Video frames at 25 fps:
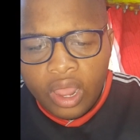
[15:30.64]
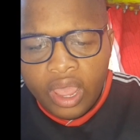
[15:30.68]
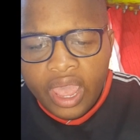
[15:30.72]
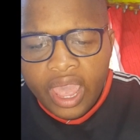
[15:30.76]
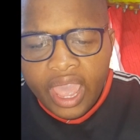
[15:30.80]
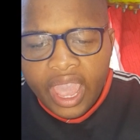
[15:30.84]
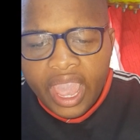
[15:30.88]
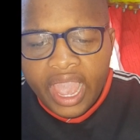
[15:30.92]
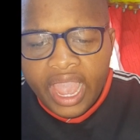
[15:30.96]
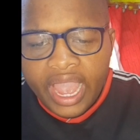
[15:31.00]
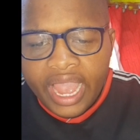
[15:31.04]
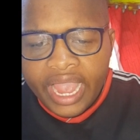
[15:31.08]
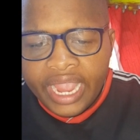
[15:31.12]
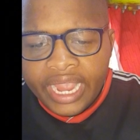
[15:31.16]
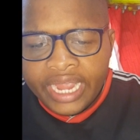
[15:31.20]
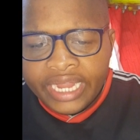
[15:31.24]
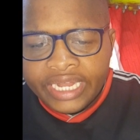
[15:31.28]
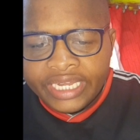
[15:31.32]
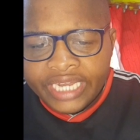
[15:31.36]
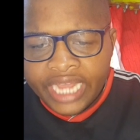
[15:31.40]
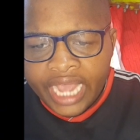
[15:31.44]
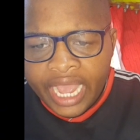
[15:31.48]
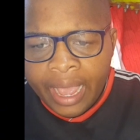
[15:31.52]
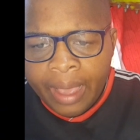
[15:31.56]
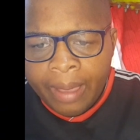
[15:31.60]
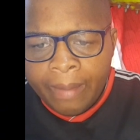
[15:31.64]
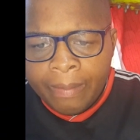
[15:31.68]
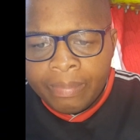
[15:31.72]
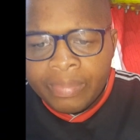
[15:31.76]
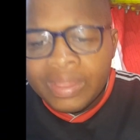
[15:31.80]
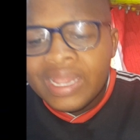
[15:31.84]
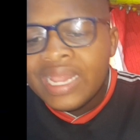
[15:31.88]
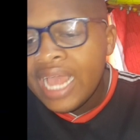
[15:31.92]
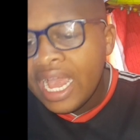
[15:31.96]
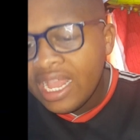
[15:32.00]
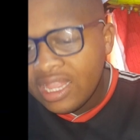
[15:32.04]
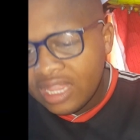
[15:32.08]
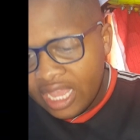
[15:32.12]
And
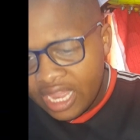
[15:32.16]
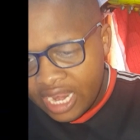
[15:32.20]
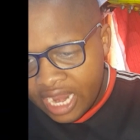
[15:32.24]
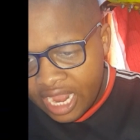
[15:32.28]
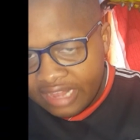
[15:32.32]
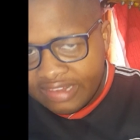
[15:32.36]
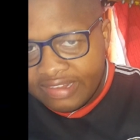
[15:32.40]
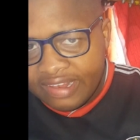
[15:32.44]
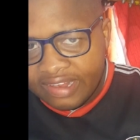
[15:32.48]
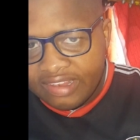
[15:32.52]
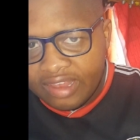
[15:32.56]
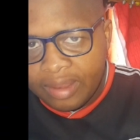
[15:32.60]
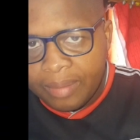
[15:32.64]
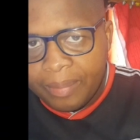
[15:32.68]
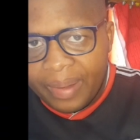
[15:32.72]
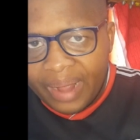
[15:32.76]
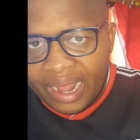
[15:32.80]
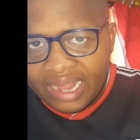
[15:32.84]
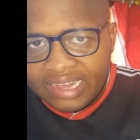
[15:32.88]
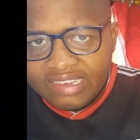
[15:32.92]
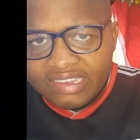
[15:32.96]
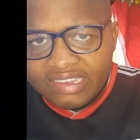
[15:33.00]
let the next season pass.